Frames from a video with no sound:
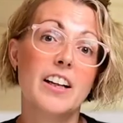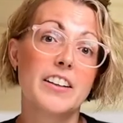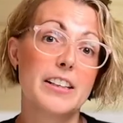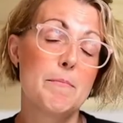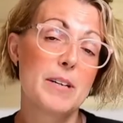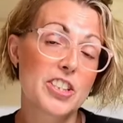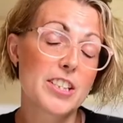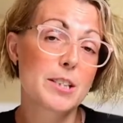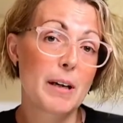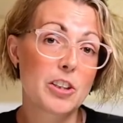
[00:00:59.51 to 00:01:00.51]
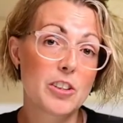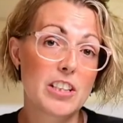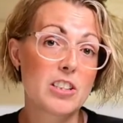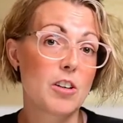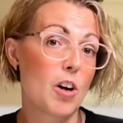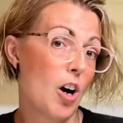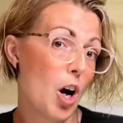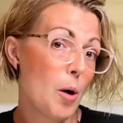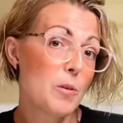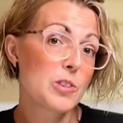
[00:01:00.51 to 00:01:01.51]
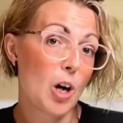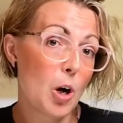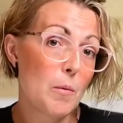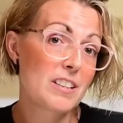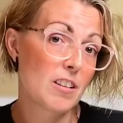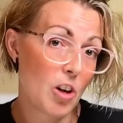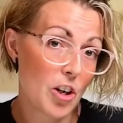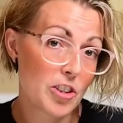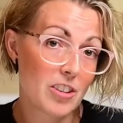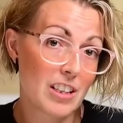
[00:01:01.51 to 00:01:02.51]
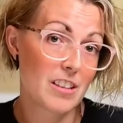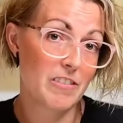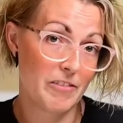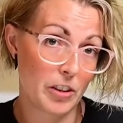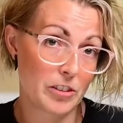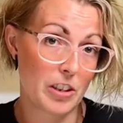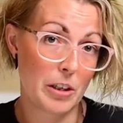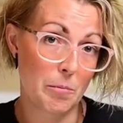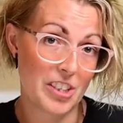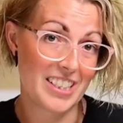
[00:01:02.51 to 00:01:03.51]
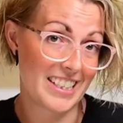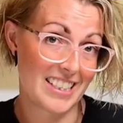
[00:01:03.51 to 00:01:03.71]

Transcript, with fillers: the emission spectra is almost always larger than the filter in which it is